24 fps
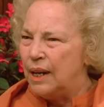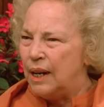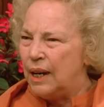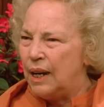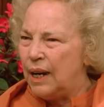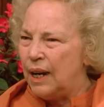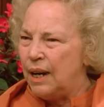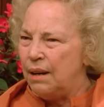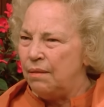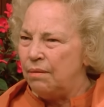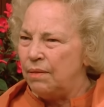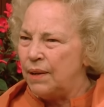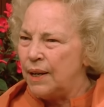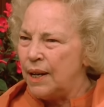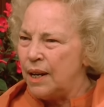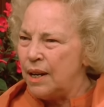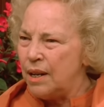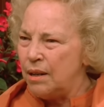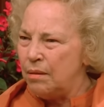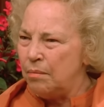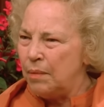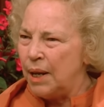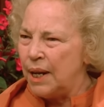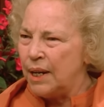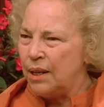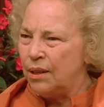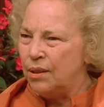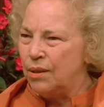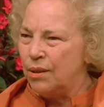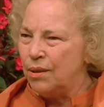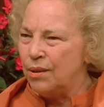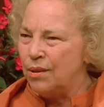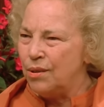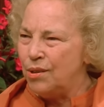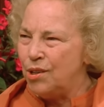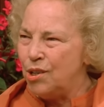"I vow, my
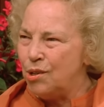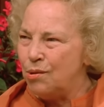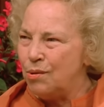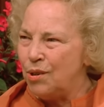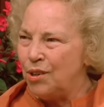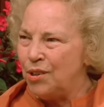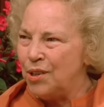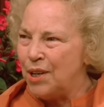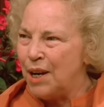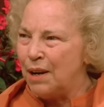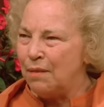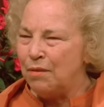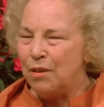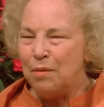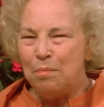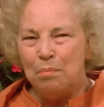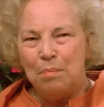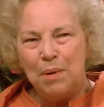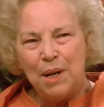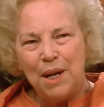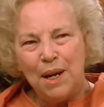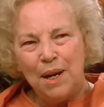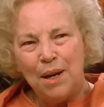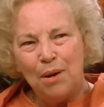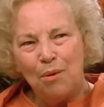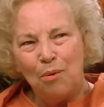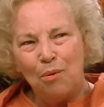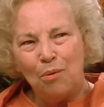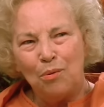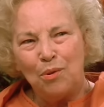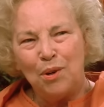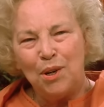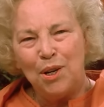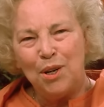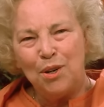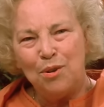Guru, you will never be
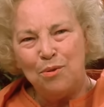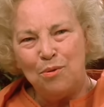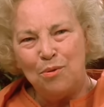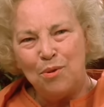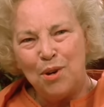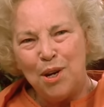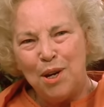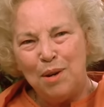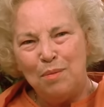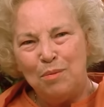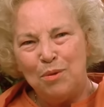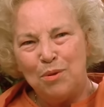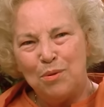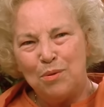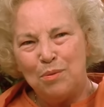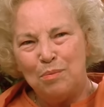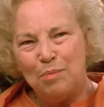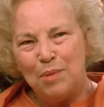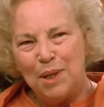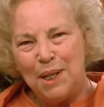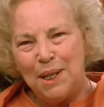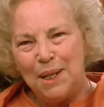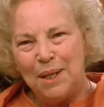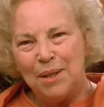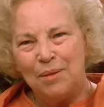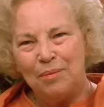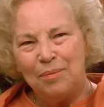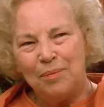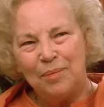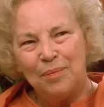only a dream to me.